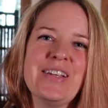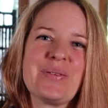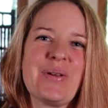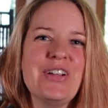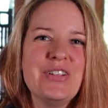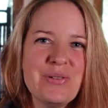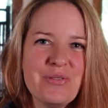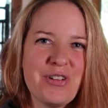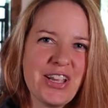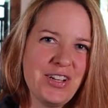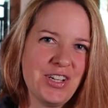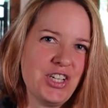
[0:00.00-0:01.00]
So I do
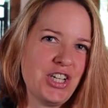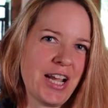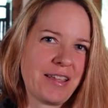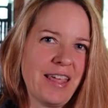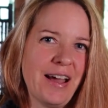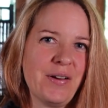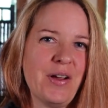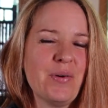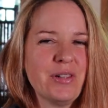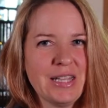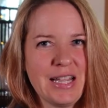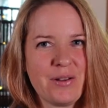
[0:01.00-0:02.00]
invite you to check that
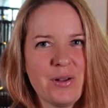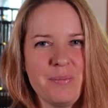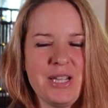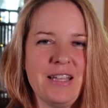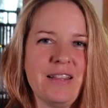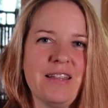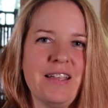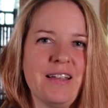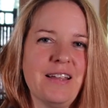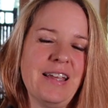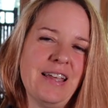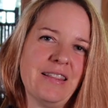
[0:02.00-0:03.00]
out. Link will be in
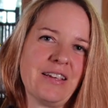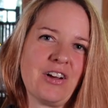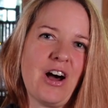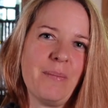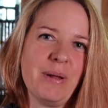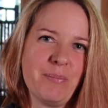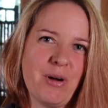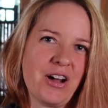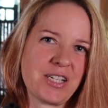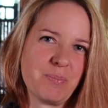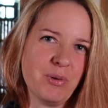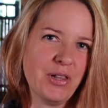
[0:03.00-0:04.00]
the in the comment
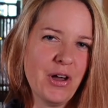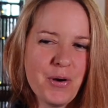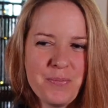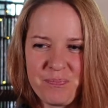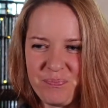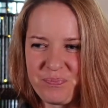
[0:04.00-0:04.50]
box below